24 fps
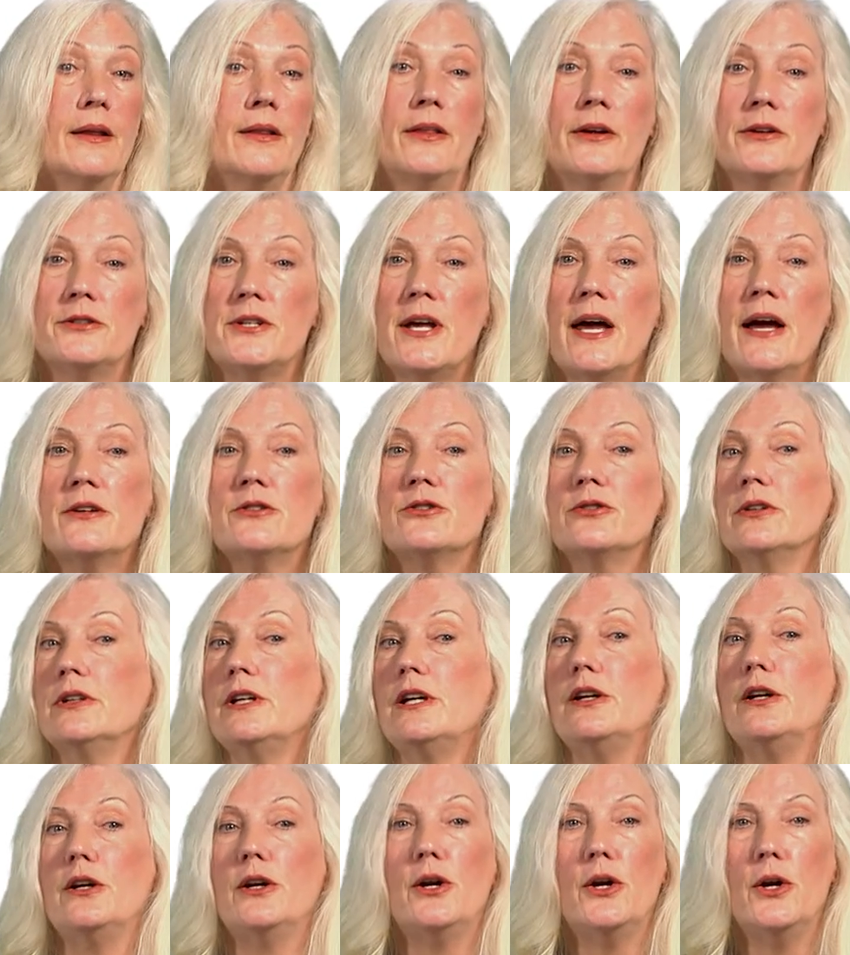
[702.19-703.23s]
there's
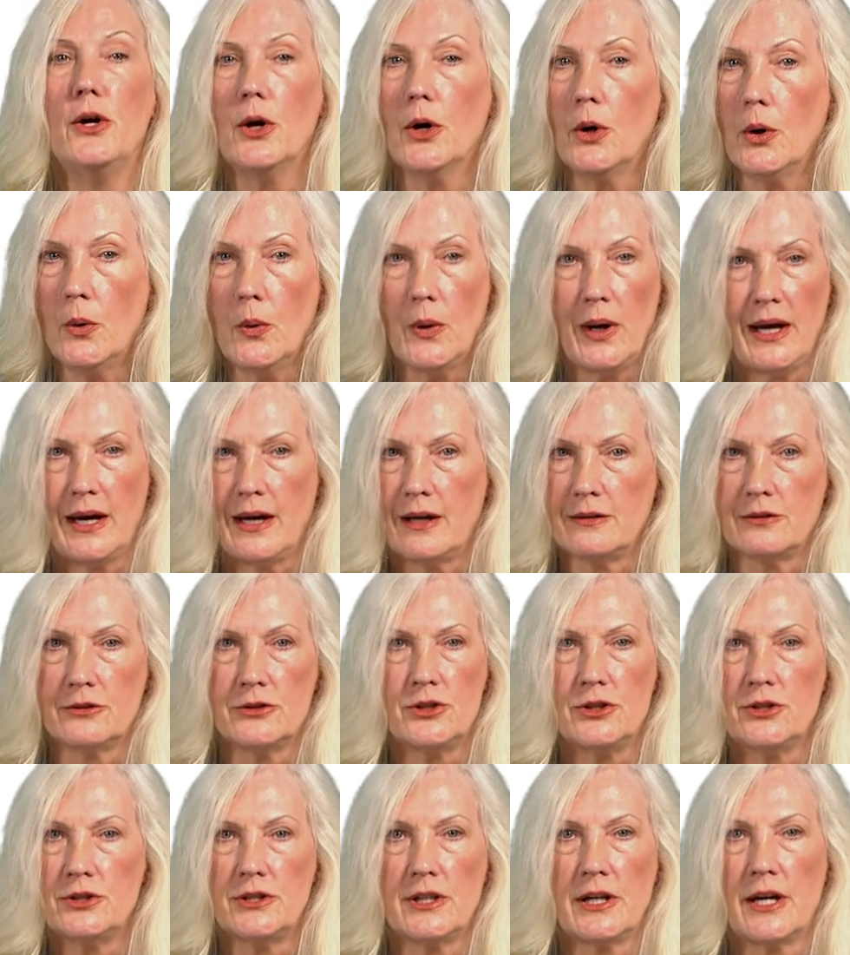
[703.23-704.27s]
actually no
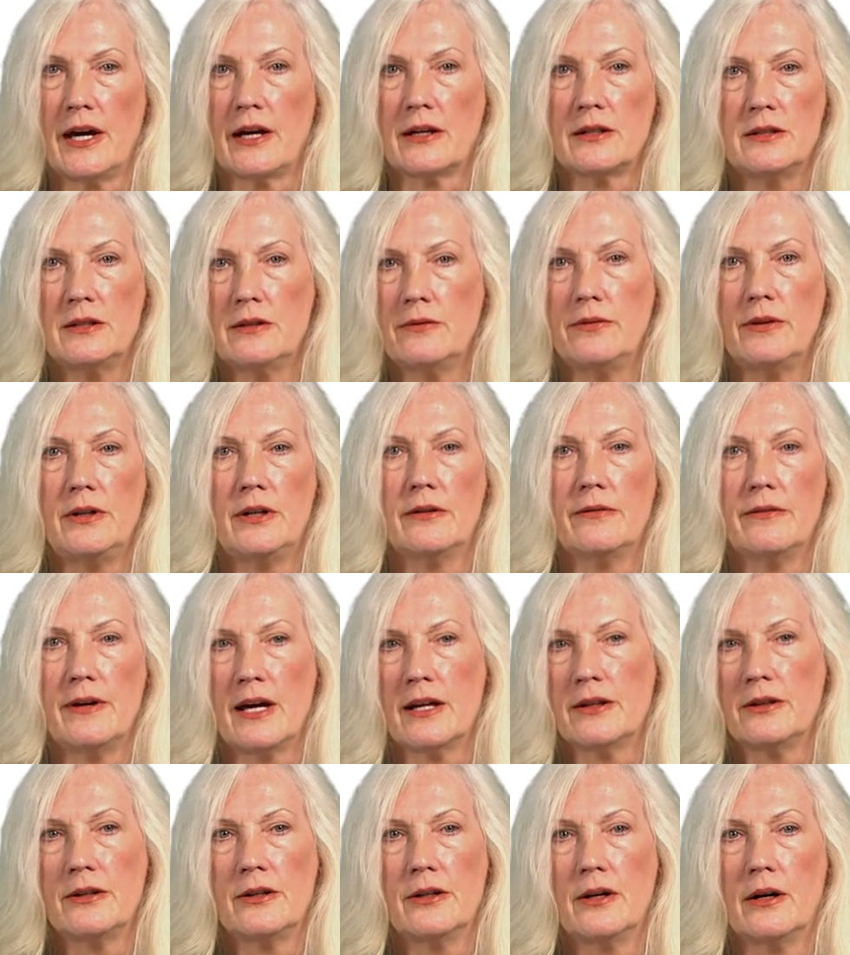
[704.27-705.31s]
analgesic activity of
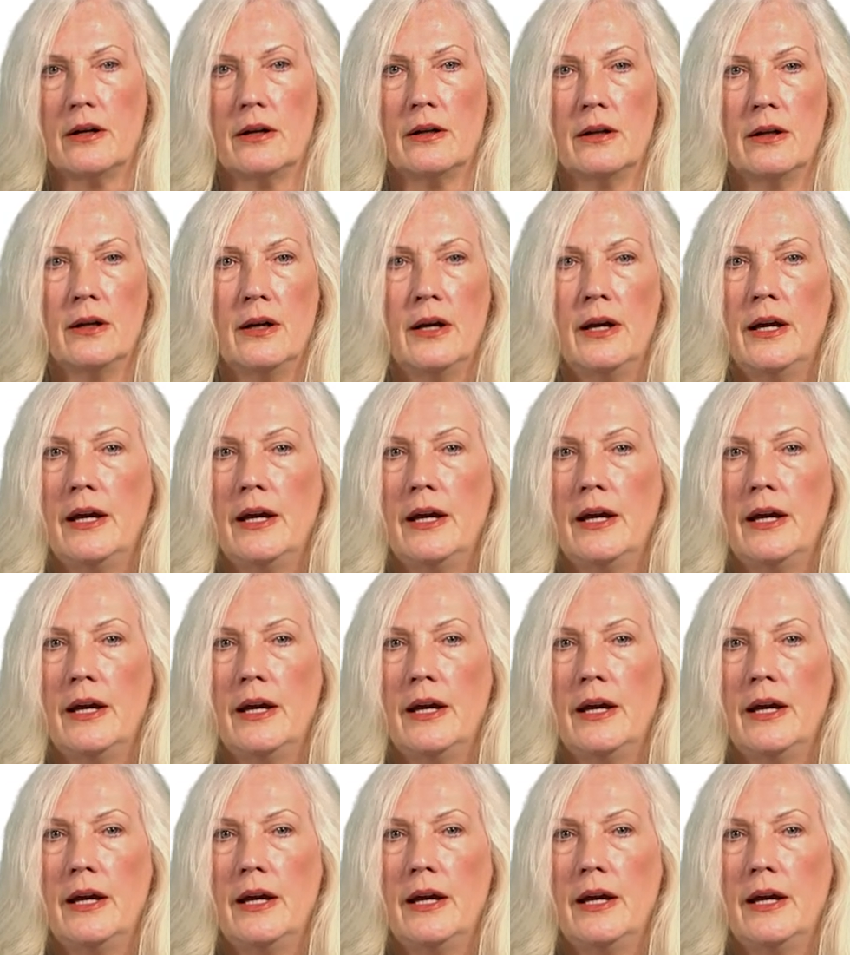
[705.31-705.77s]
ethanol.